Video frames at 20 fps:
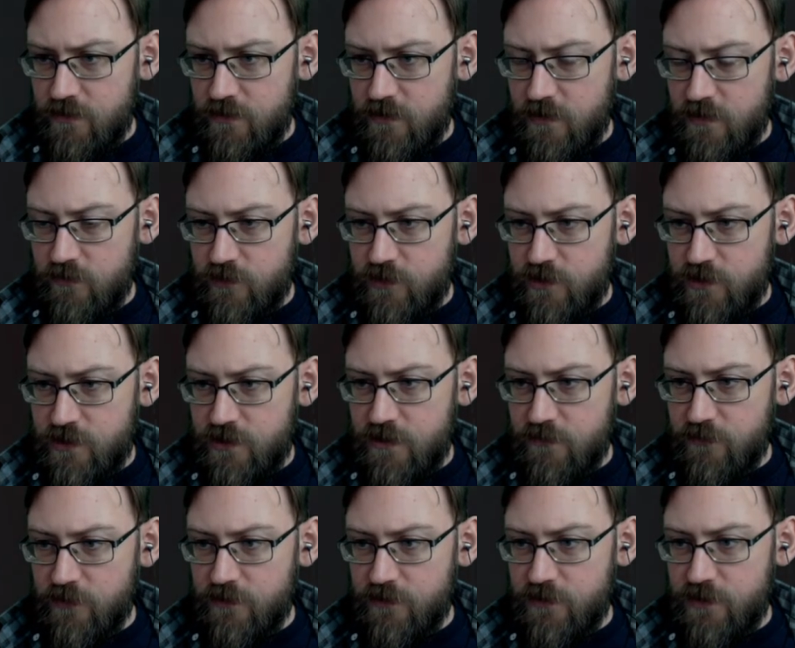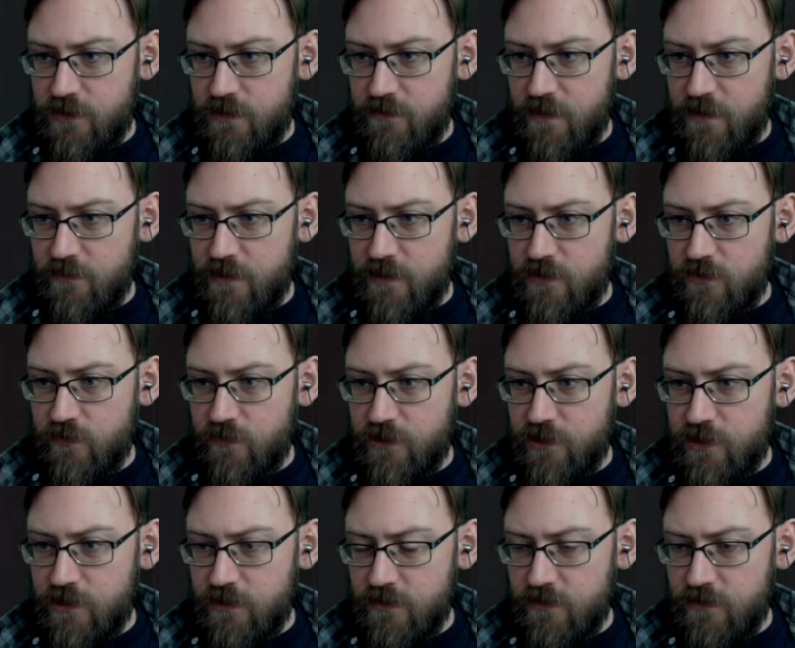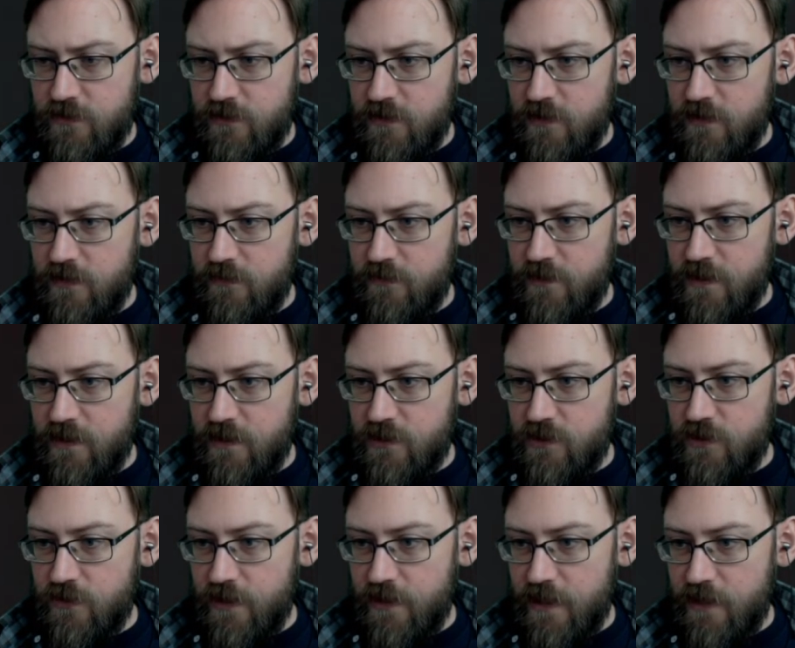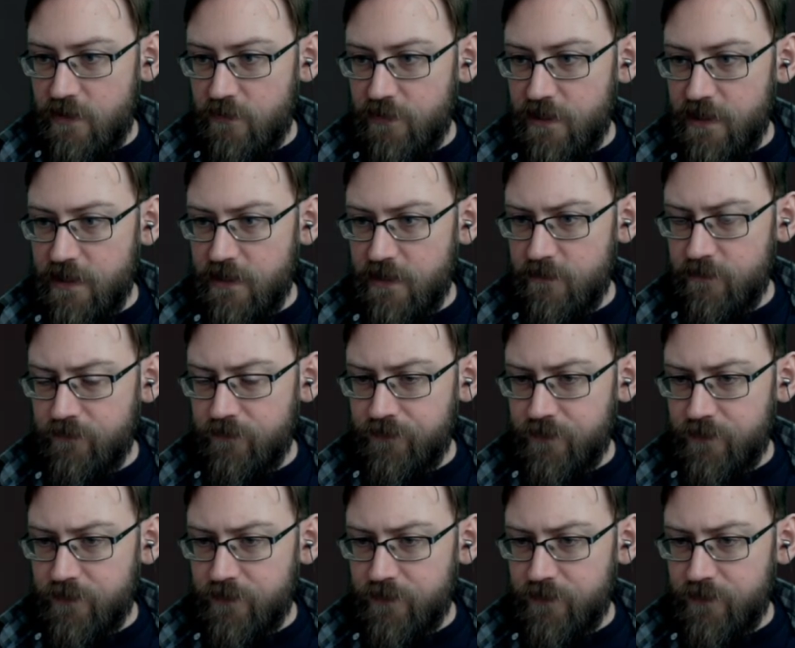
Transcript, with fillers: uh, which is similar to the main menu widget. Um, and let's go to how to play.